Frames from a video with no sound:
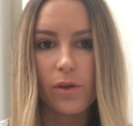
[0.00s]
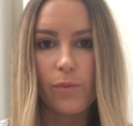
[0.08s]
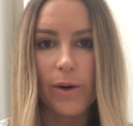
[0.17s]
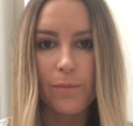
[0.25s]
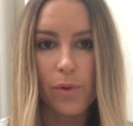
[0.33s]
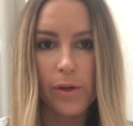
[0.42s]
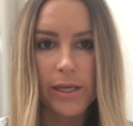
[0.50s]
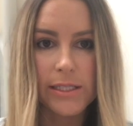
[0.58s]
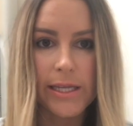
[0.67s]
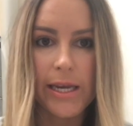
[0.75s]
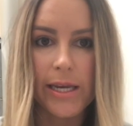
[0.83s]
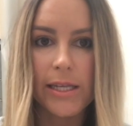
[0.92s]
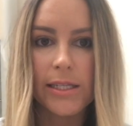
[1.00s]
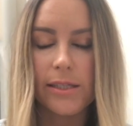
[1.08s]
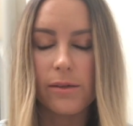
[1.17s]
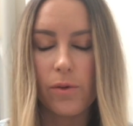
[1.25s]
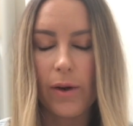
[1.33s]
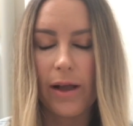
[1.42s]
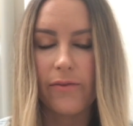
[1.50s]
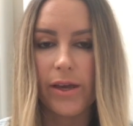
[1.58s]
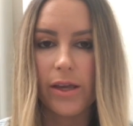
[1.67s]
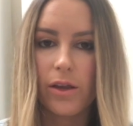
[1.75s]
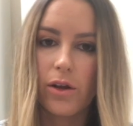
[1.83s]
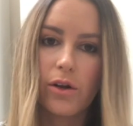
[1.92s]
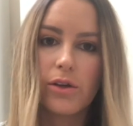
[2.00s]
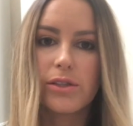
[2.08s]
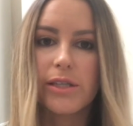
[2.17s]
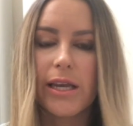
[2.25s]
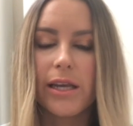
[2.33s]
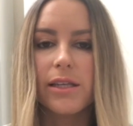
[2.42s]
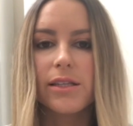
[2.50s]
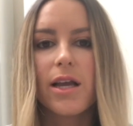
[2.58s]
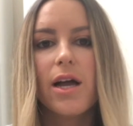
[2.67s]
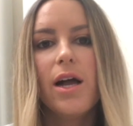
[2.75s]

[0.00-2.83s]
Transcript: when employing seniors that we are having, you know, seniors